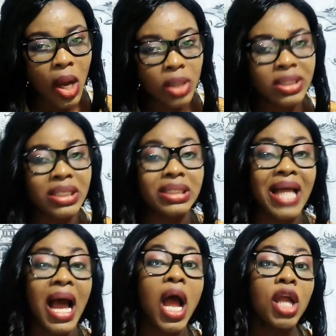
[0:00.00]
us is
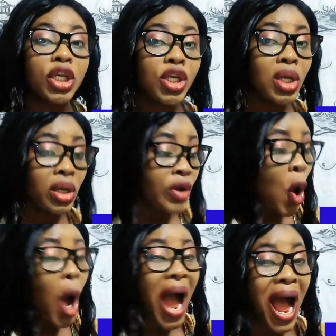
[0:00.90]
that
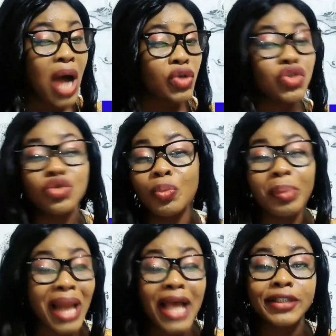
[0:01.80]
know how to
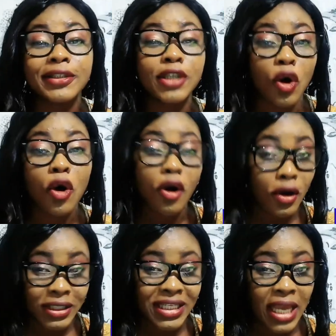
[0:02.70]
plan your
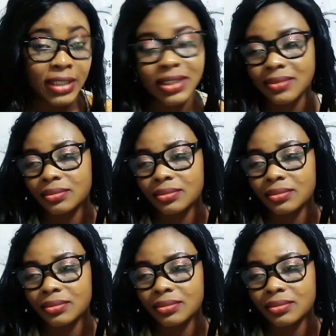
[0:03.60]
content.